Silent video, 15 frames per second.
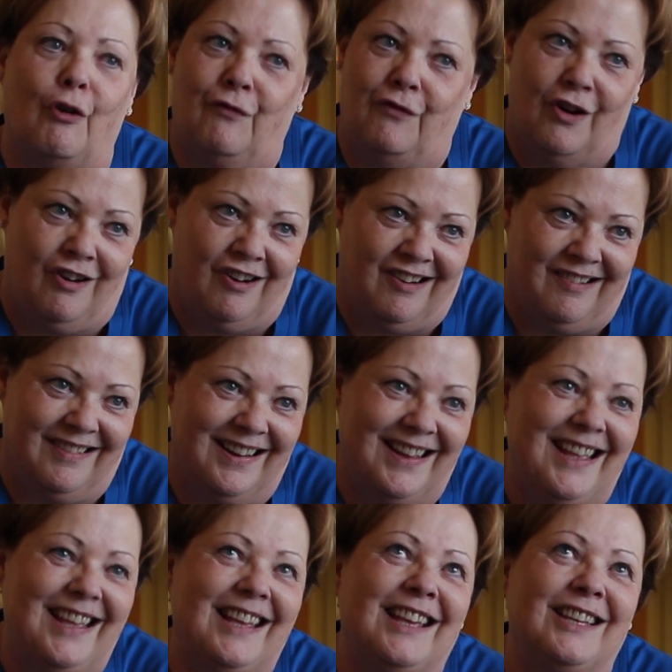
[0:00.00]
far
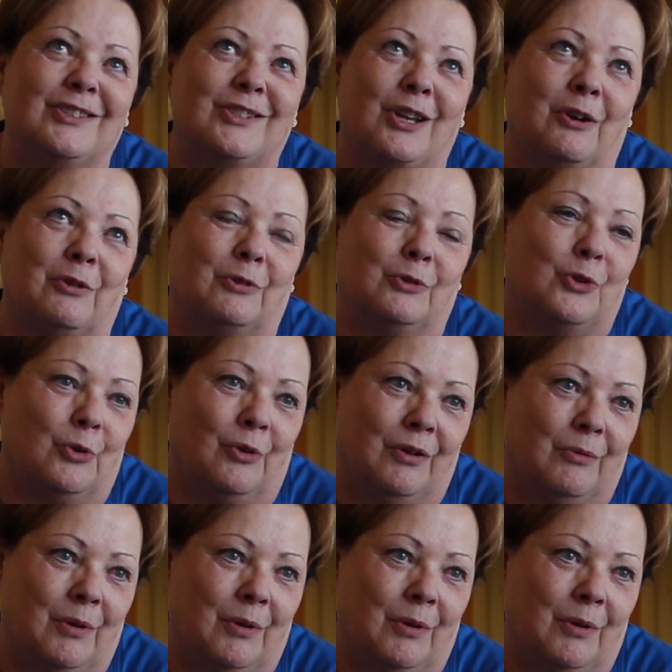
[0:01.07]
in total joint